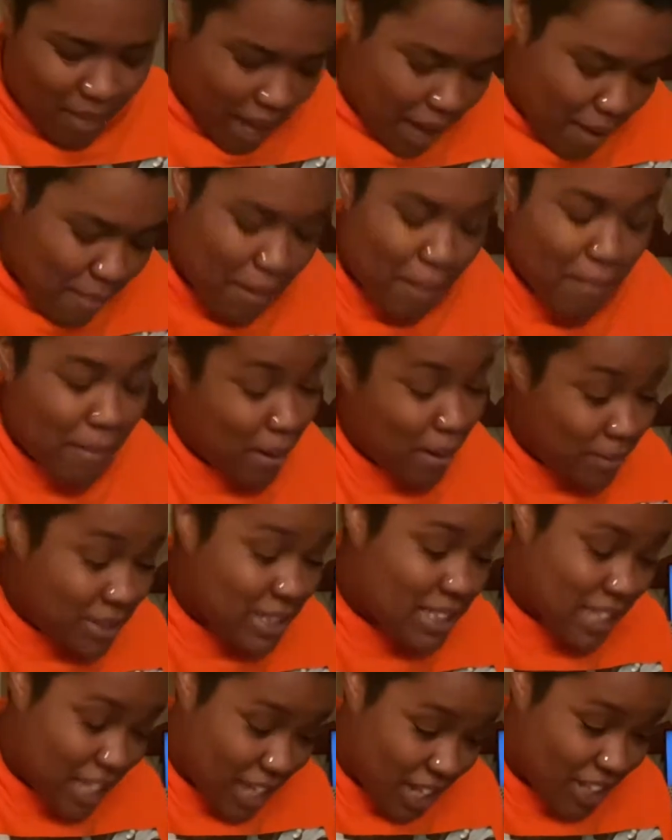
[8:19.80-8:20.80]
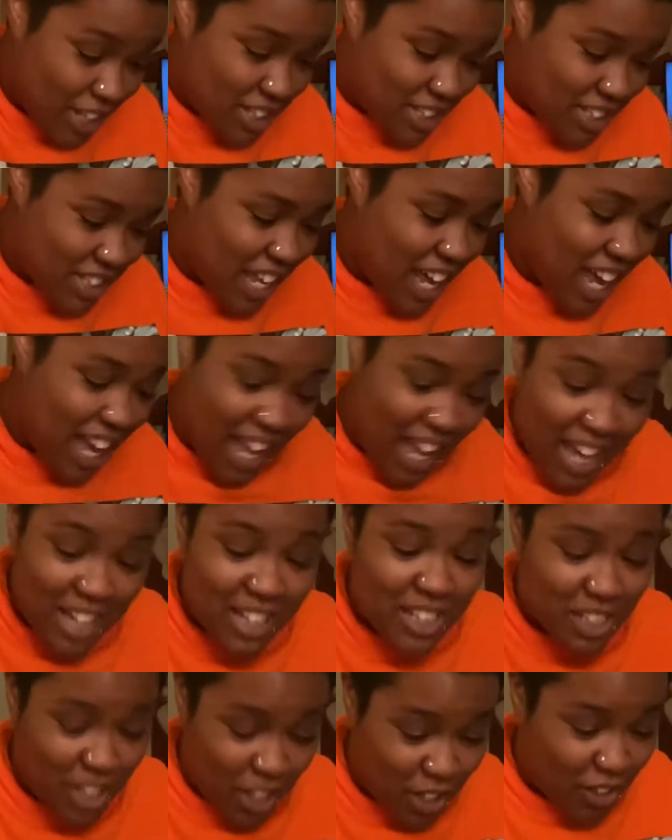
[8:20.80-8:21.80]
at my mama's house i had a
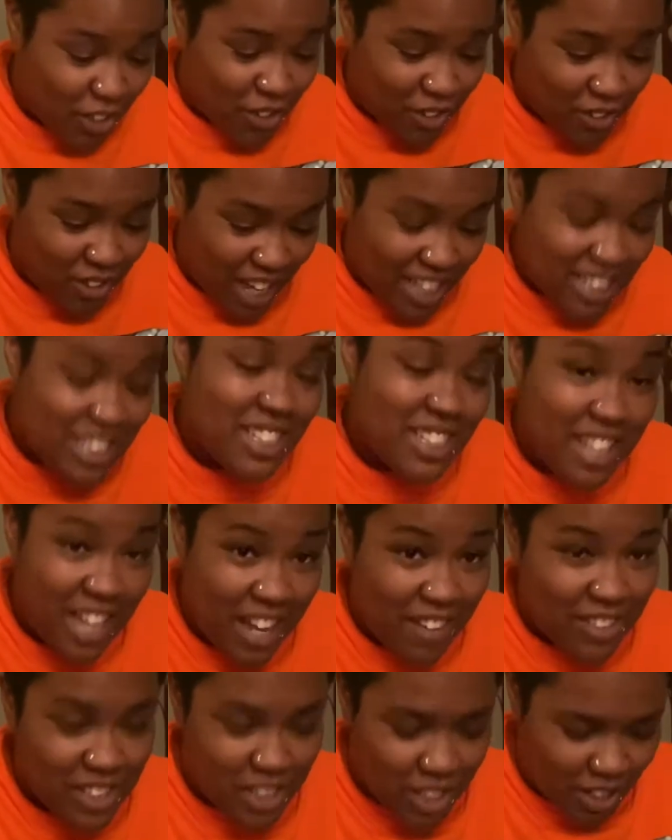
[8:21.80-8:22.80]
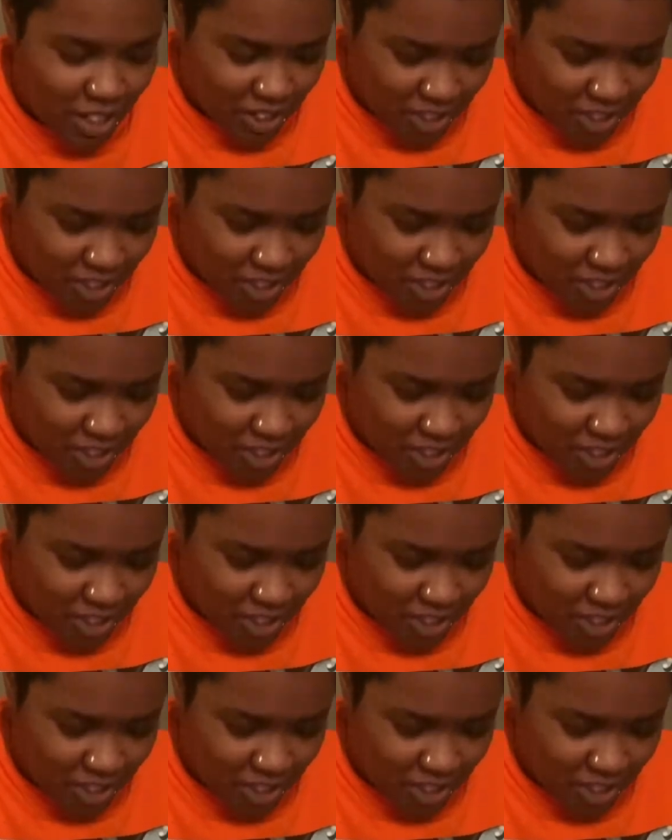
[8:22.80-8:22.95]
turtle i still have a turtle